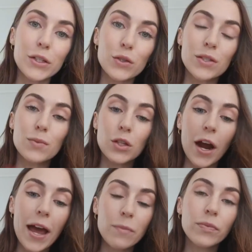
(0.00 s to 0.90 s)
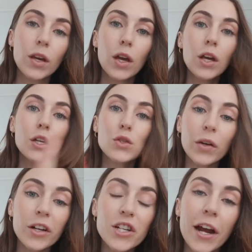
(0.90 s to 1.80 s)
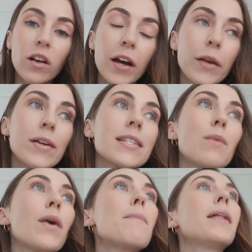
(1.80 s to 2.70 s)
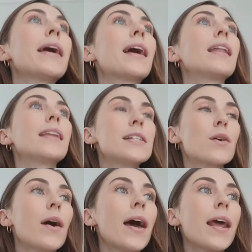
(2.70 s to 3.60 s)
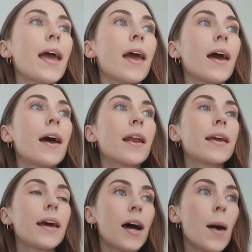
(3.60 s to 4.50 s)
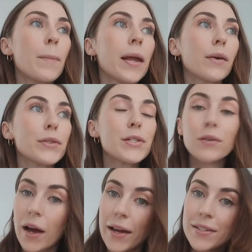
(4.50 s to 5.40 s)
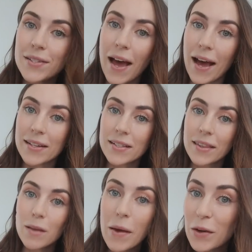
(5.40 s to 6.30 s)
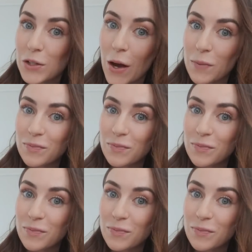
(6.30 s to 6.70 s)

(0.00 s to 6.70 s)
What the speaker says: to subscribe, join our channel. Anyways, I'm rambling. Let's go ahead and get up, and I will see you guys at the bagel shop.